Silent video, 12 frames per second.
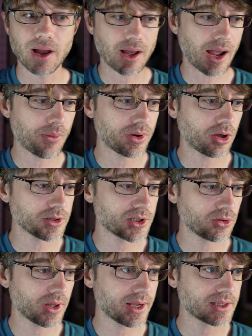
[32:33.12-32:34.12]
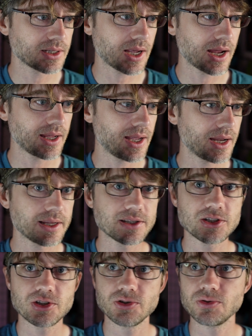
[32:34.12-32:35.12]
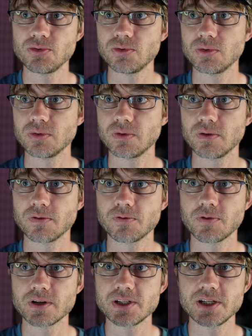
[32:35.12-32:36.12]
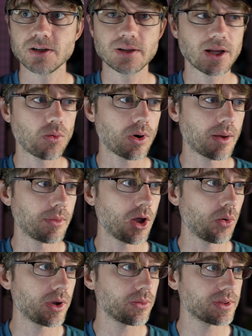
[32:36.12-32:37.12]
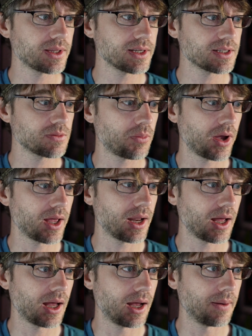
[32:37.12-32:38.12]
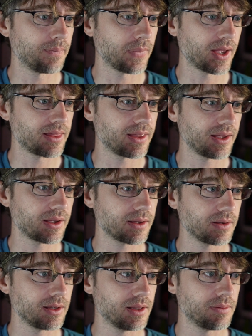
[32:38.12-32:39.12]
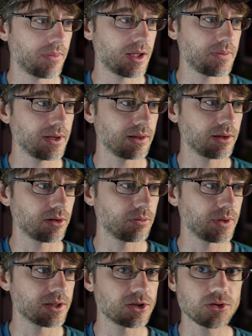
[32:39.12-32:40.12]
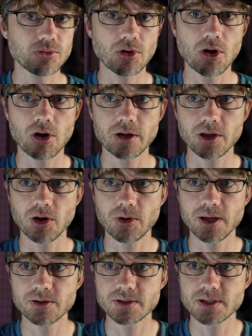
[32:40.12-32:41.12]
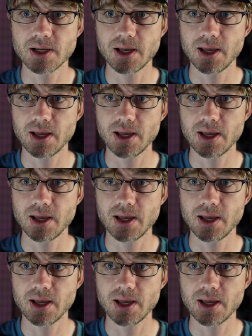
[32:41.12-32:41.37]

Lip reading: I would also like to kind of get into Frontier, like where I'm going with this, but I think it might be a little bit too long. Here's